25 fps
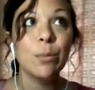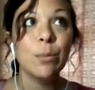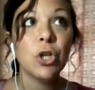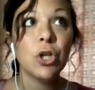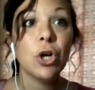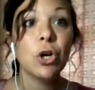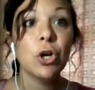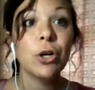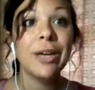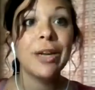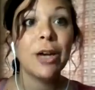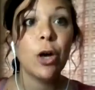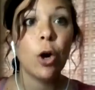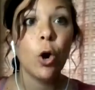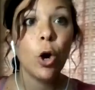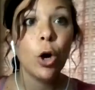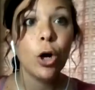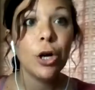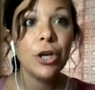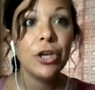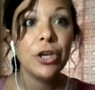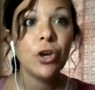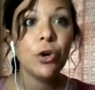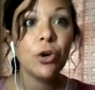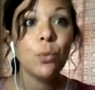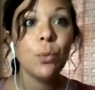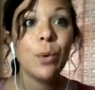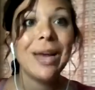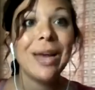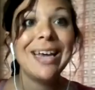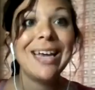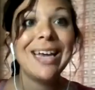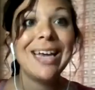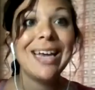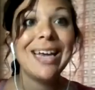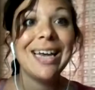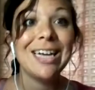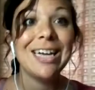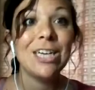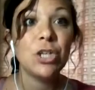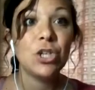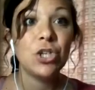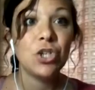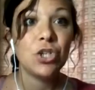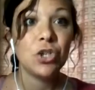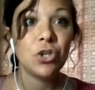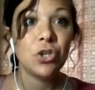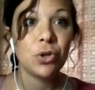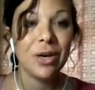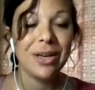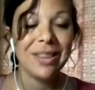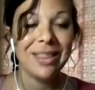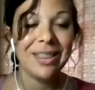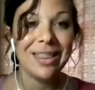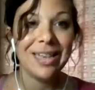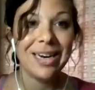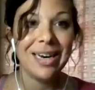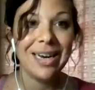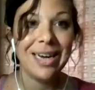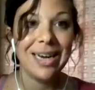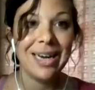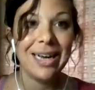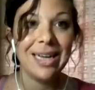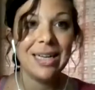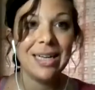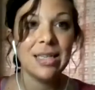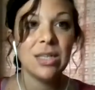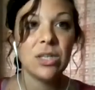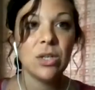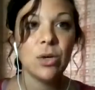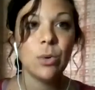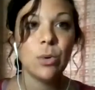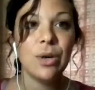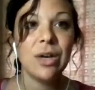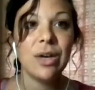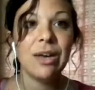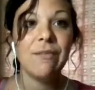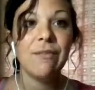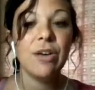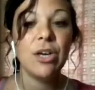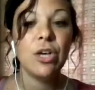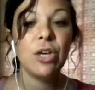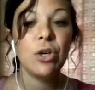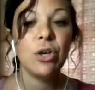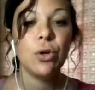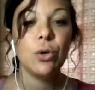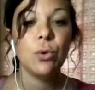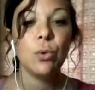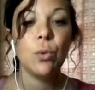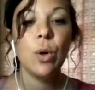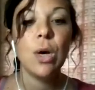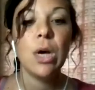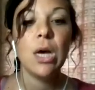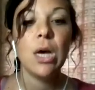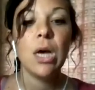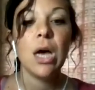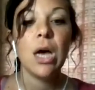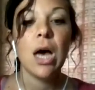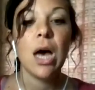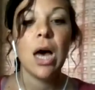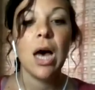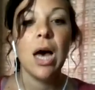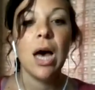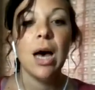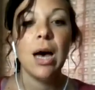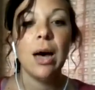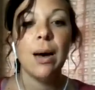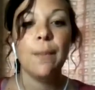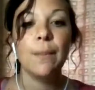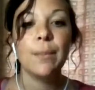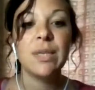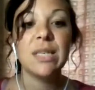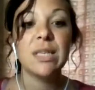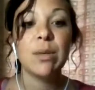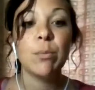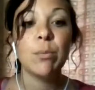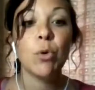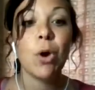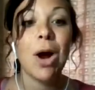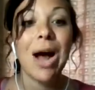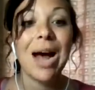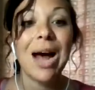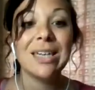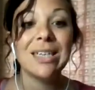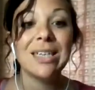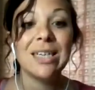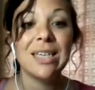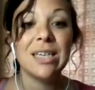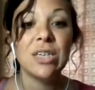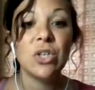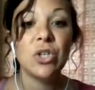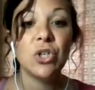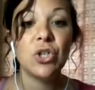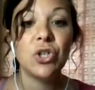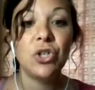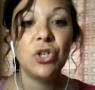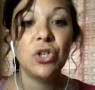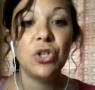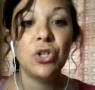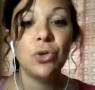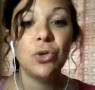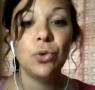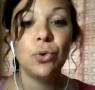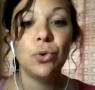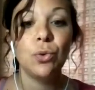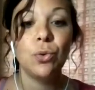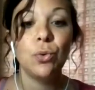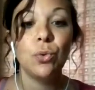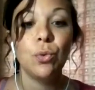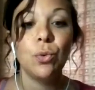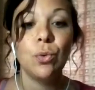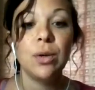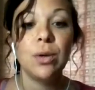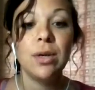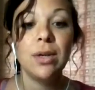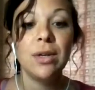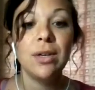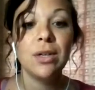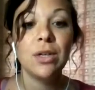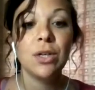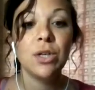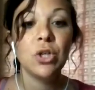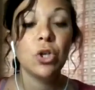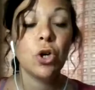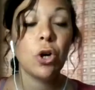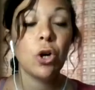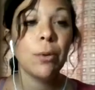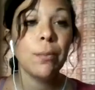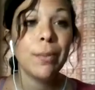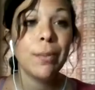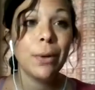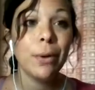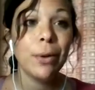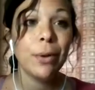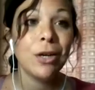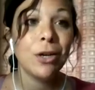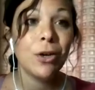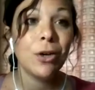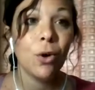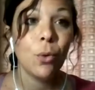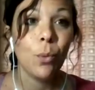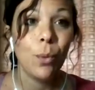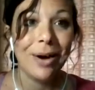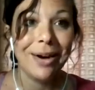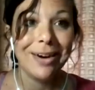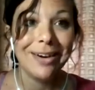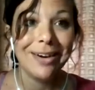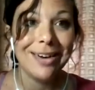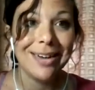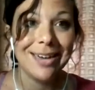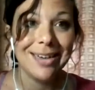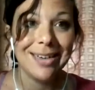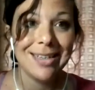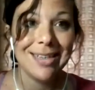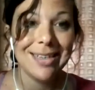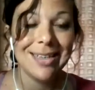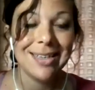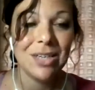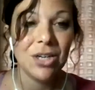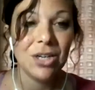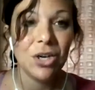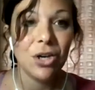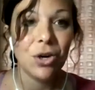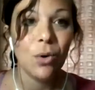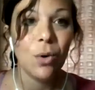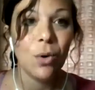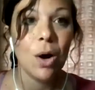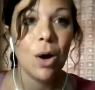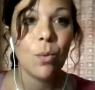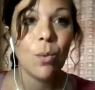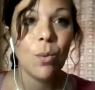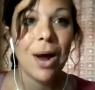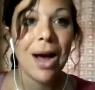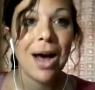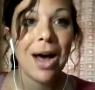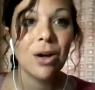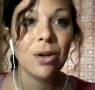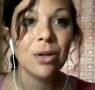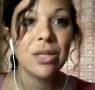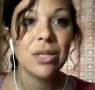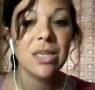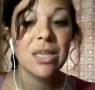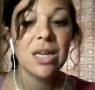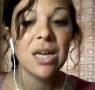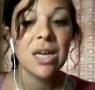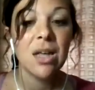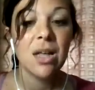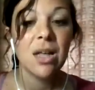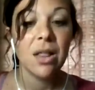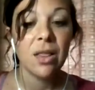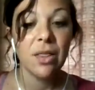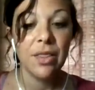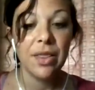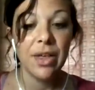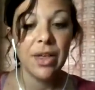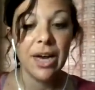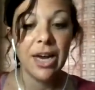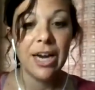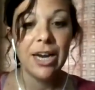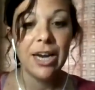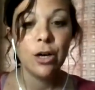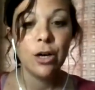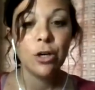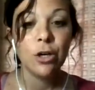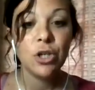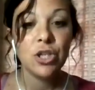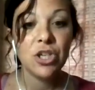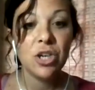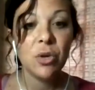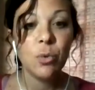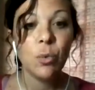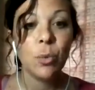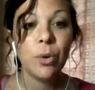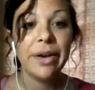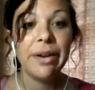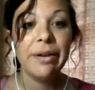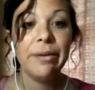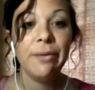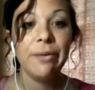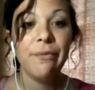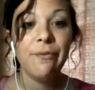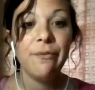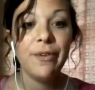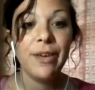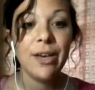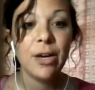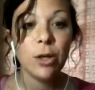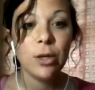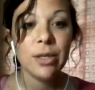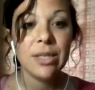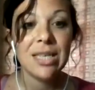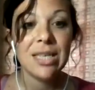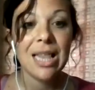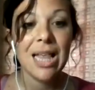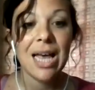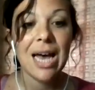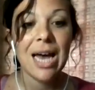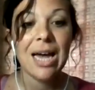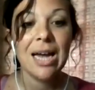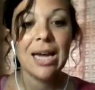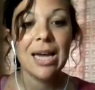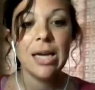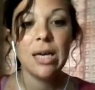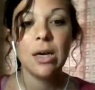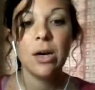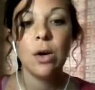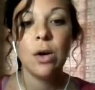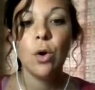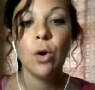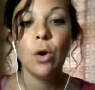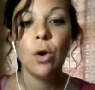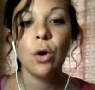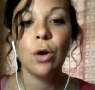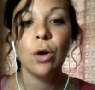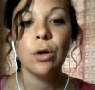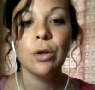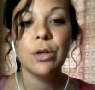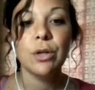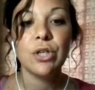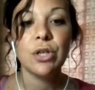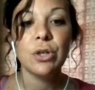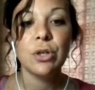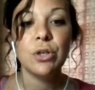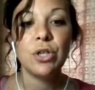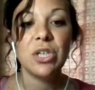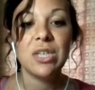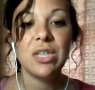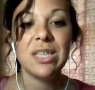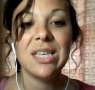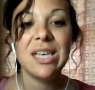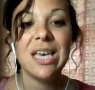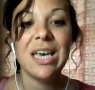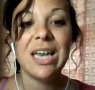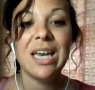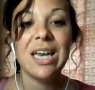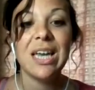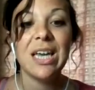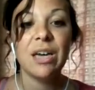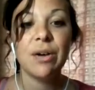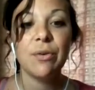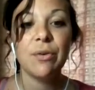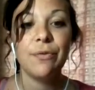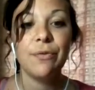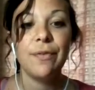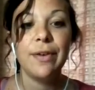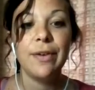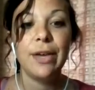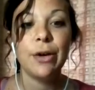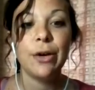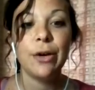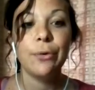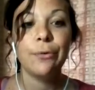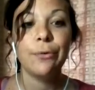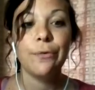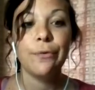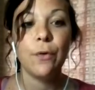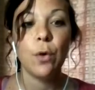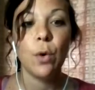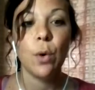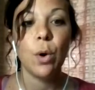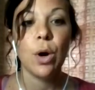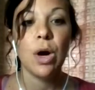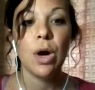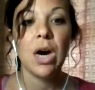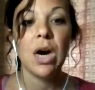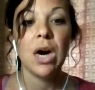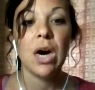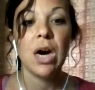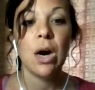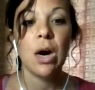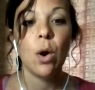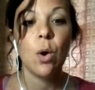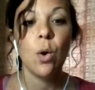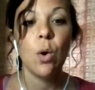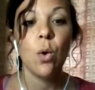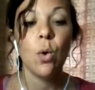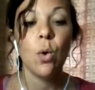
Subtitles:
turning on your Reiki and strengthening it. So giving you some practice to start building your awareness, around the energy, what it feels like. Also just getting a feel for